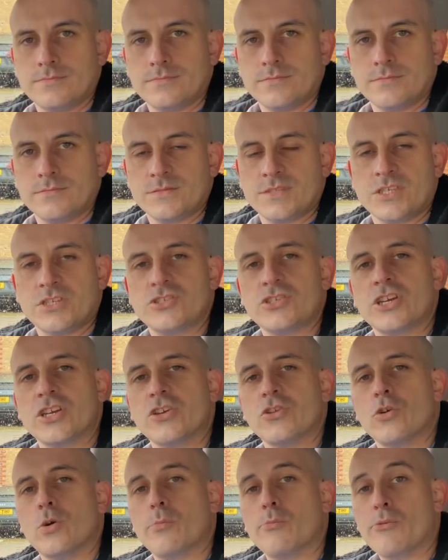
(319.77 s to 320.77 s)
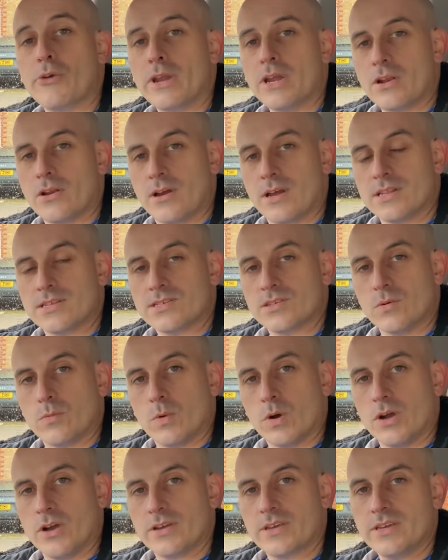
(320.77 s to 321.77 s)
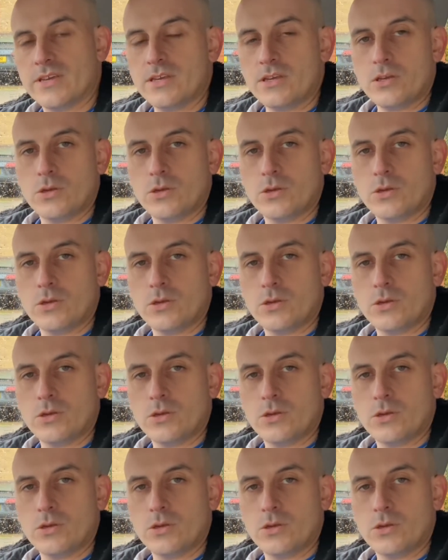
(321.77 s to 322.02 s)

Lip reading: To check your brake lights are working,